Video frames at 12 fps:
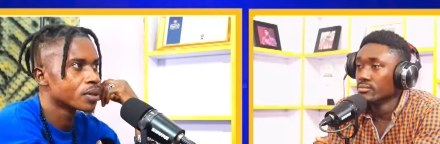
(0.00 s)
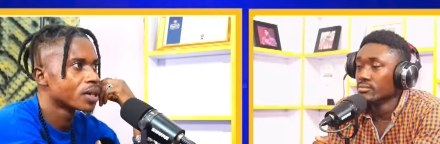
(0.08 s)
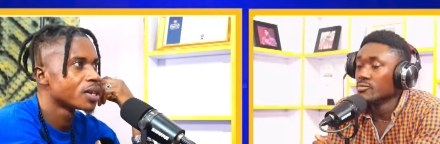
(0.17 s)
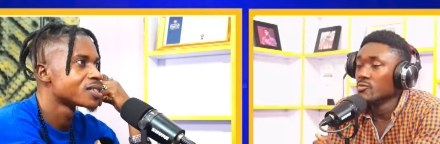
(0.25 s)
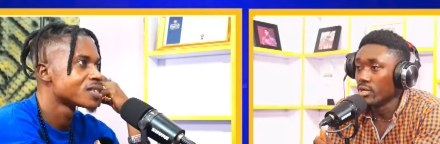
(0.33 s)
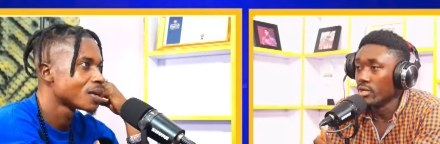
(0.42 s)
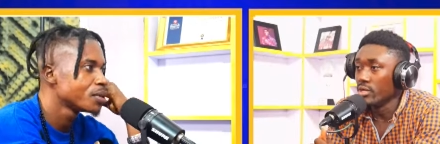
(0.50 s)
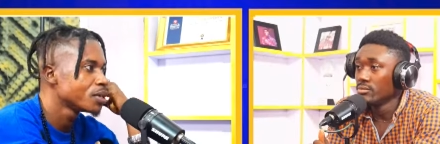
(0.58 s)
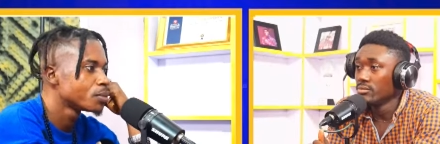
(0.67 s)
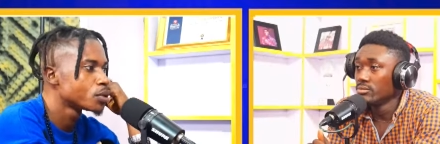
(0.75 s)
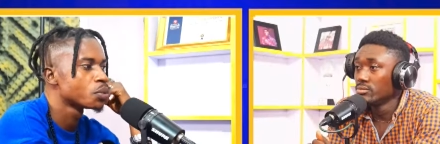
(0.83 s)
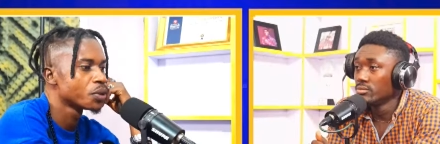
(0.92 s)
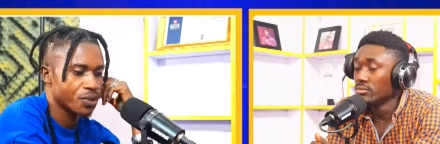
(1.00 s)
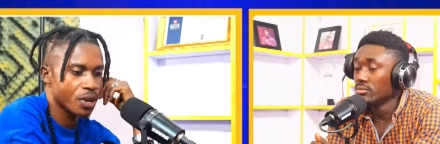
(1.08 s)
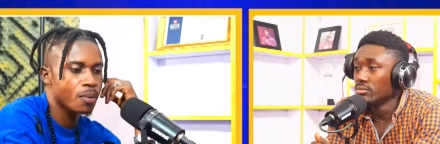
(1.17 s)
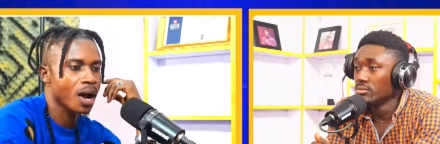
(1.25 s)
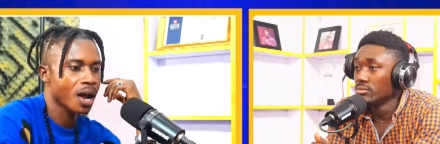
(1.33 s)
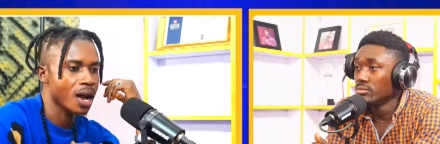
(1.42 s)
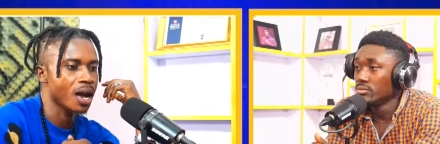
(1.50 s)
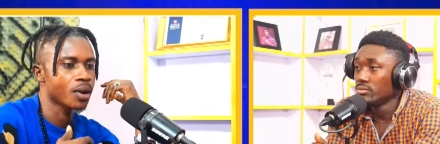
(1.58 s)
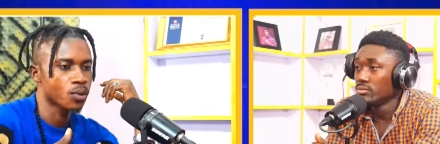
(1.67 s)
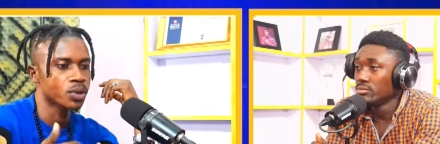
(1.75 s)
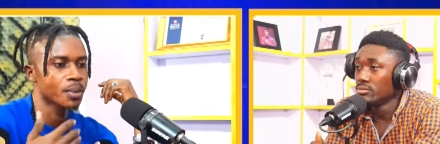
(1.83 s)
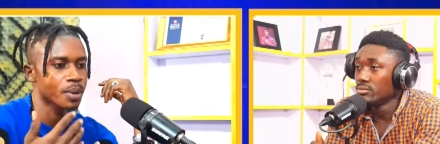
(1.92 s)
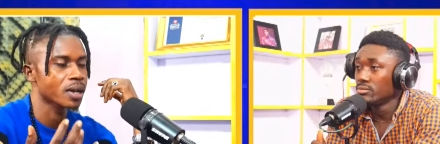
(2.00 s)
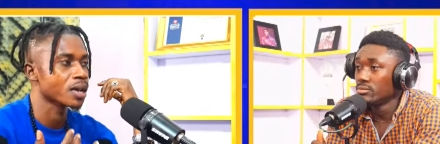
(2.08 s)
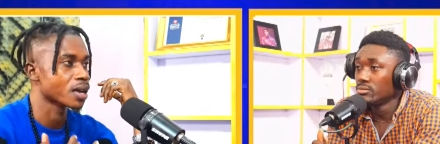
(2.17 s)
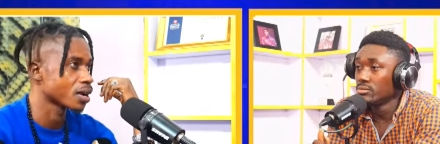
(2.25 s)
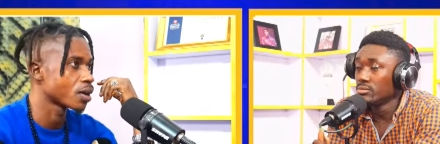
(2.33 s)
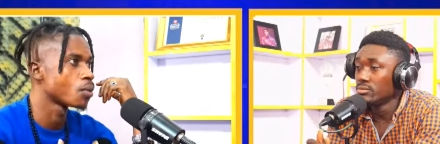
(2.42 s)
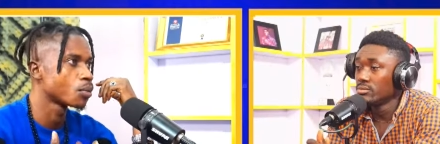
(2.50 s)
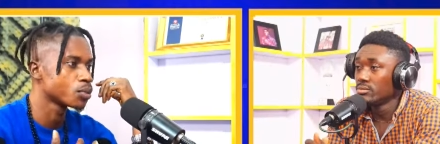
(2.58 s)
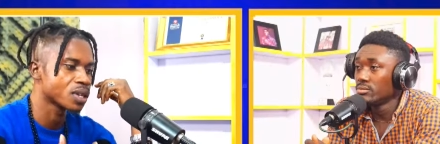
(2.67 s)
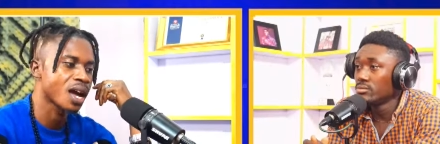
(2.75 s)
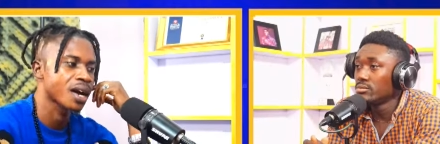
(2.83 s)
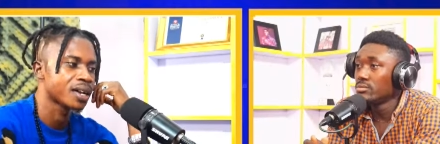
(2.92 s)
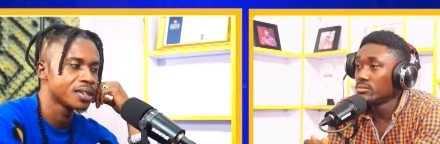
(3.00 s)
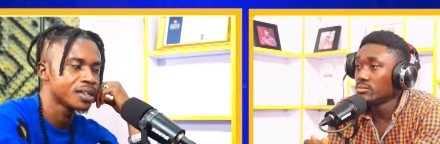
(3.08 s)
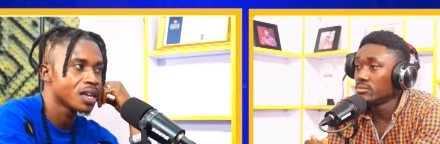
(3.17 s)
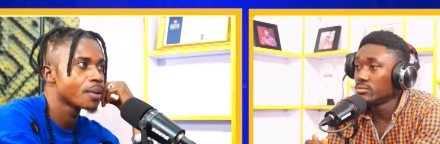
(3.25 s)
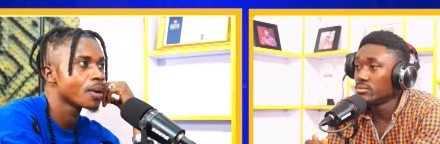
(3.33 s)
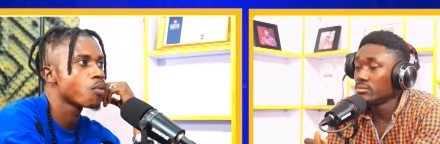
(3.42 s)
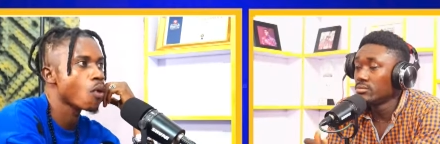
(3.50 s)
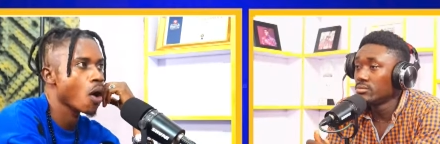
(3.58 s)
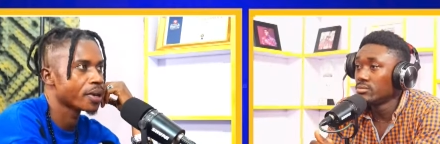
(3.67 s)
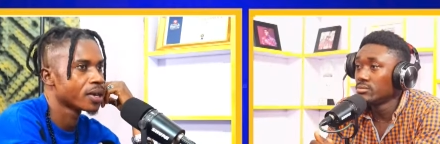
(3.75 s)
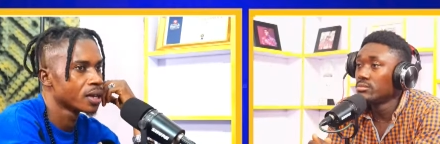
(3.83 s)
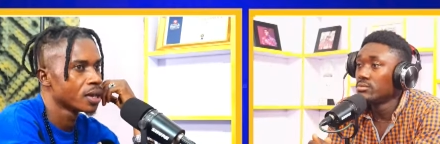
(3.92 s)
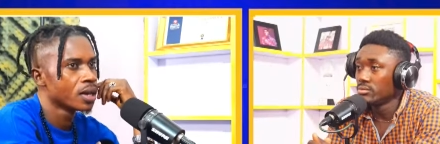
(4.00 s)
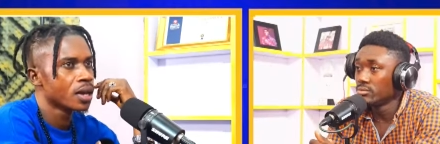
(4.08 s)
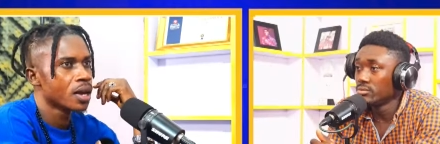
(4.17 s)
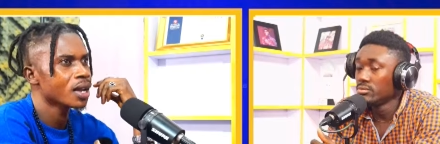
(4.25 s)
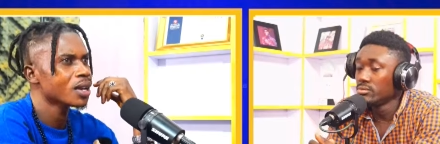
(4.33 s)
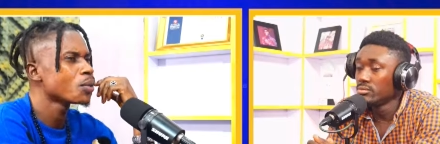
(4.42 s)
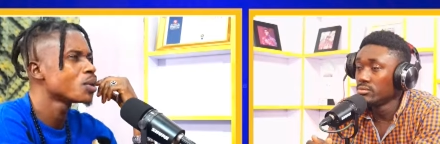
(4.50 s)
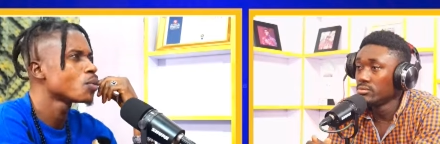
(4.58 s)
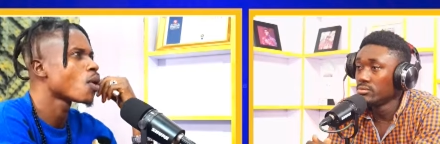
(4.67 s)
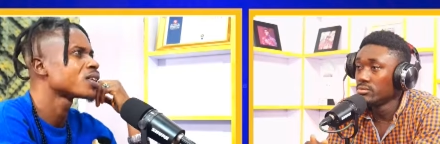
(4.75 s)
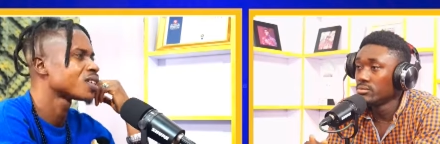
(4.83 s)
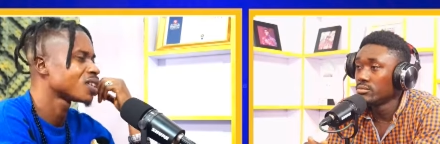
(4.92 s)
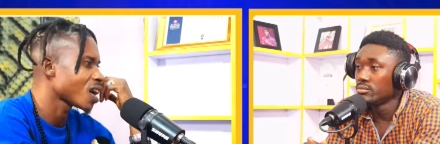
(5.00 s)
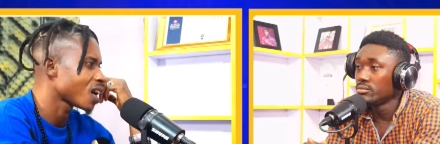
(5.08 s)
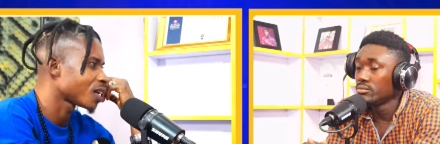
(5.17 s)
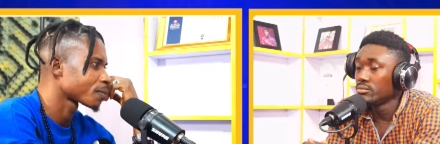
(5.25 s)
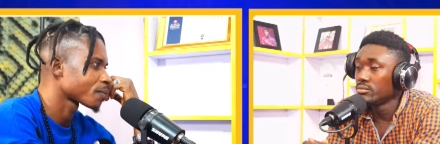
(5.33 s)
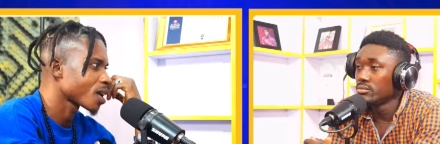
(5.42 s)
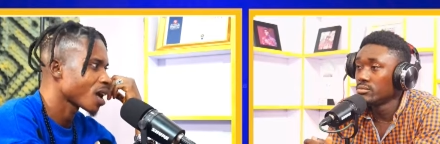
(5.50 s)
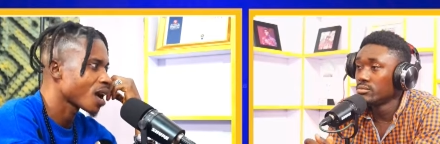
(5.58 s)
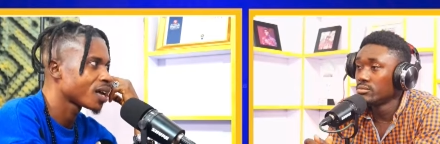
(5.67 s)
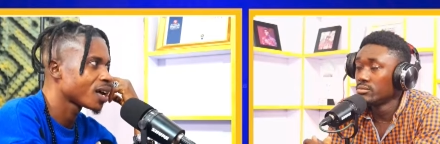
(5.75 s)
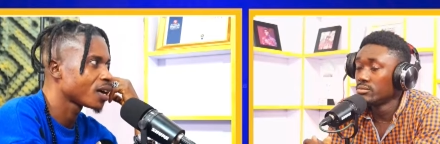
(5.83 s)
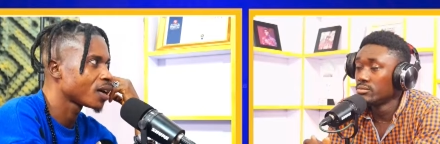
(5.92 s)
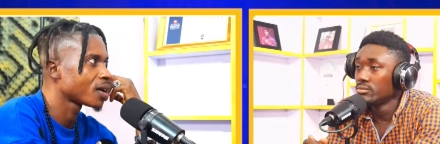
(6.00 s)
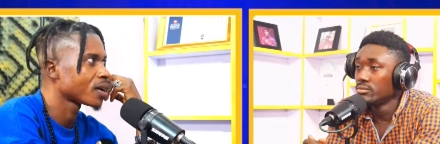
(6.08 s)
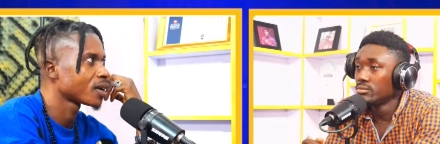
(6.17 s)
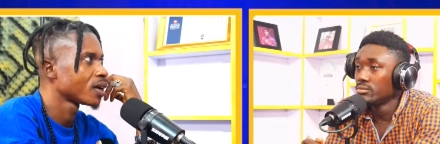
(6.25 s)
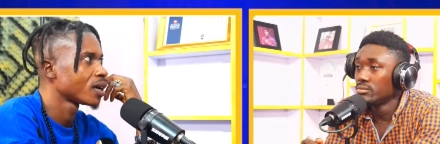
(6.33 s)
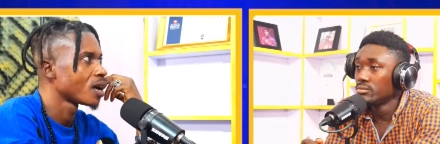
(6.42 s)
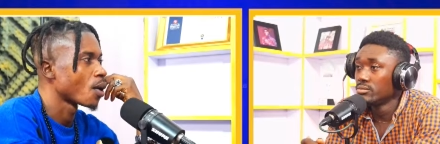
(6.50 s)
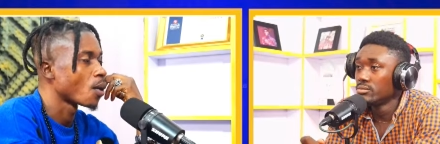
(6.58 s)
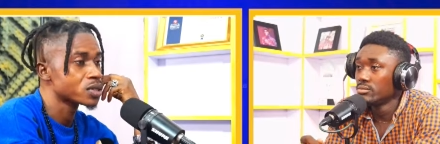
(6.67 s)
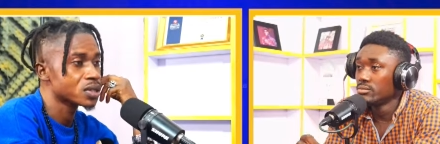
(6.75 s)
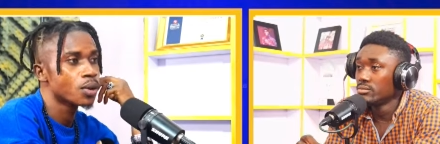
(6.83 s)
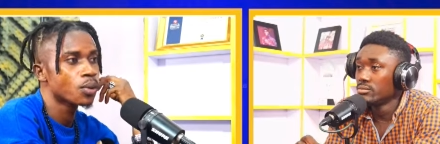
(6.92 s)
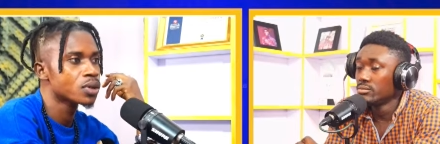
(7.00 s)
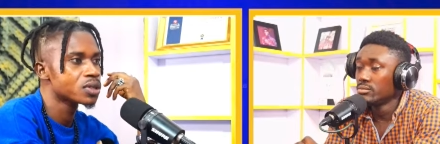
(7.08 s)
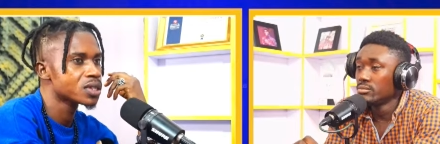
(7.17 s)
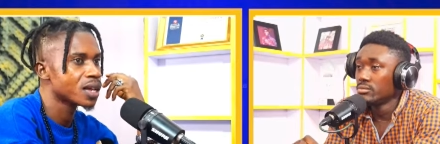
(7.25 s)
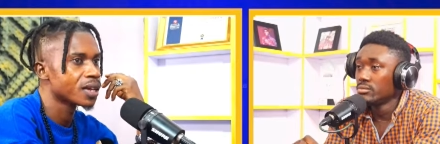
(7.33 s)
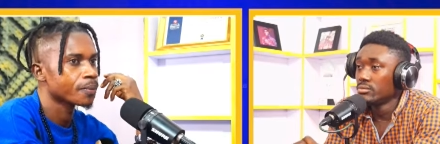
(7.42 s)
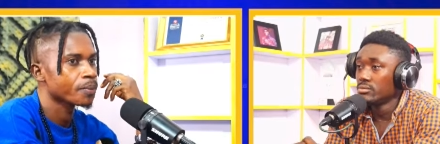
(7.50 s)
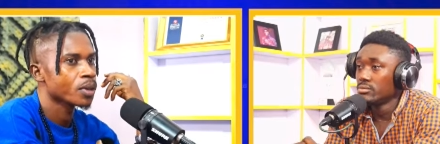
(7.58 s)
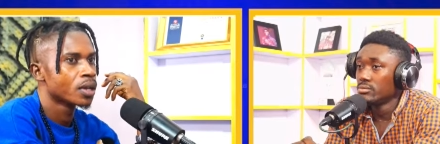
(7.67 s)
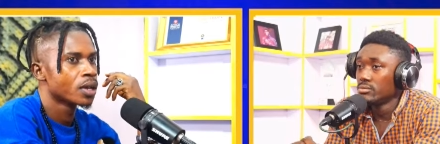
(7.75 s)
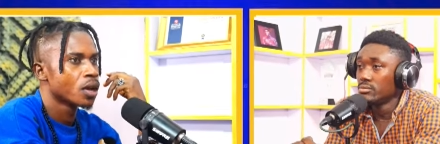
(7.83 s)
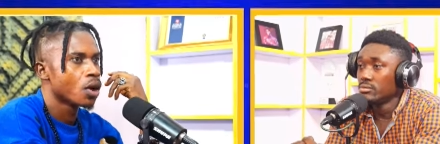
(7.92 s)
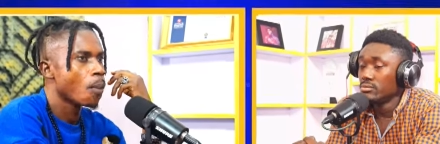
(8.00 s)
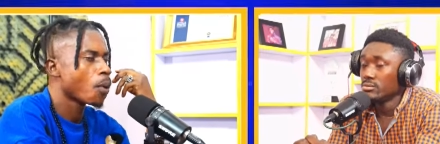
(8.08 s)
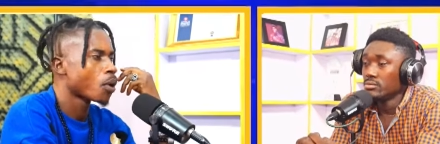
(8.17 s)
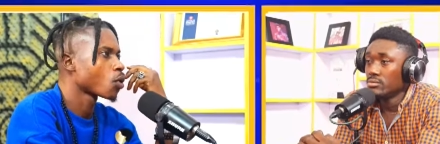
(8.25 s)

Speaker 1: And I say be me send me shame. Ah, who ni me kakere who say ah di de ebe boy me. And I only want to na. And I also hear who say upon